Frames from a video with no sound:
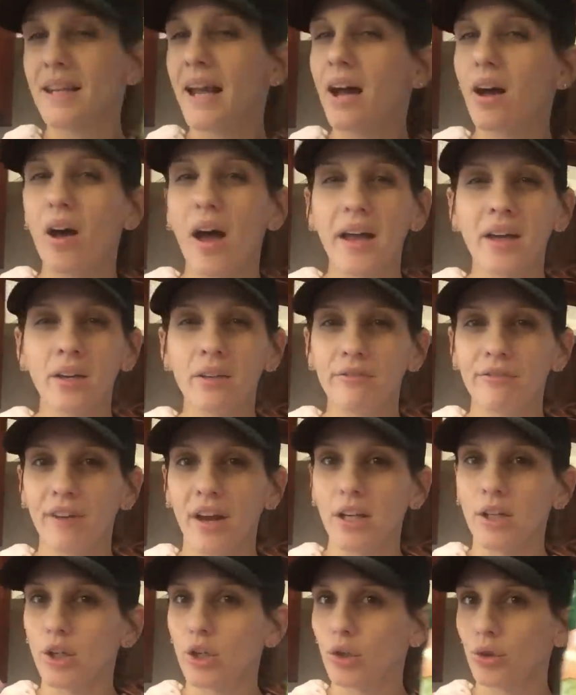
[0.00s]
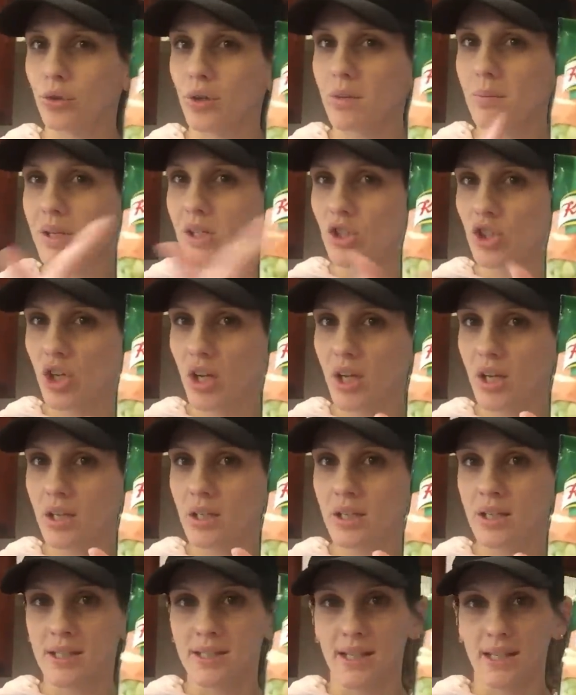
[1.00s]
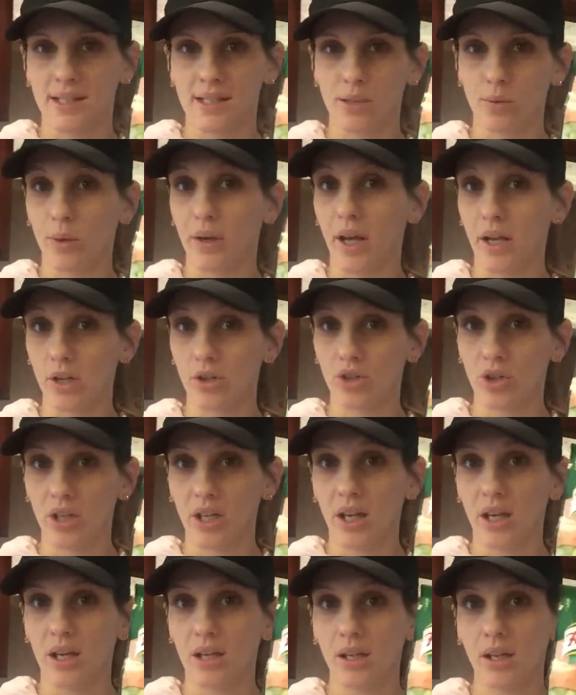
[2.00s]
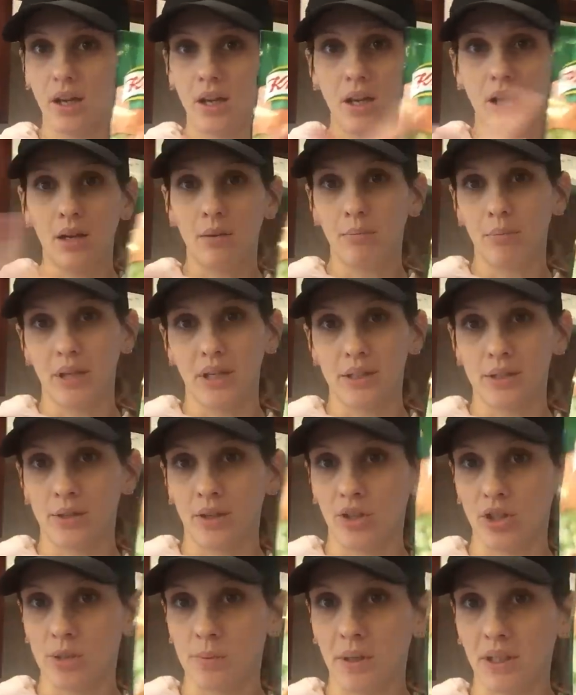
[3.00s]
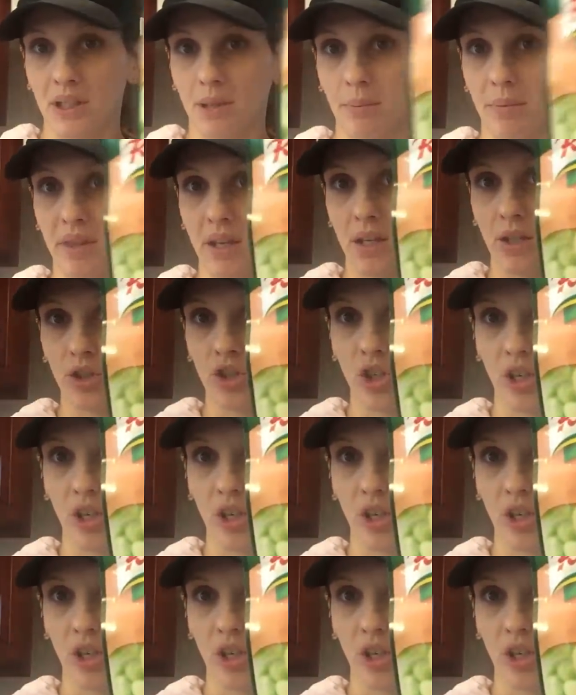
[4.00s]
Now I couldn't find creamy chicken because that's the one I usually get, but so I just picked up the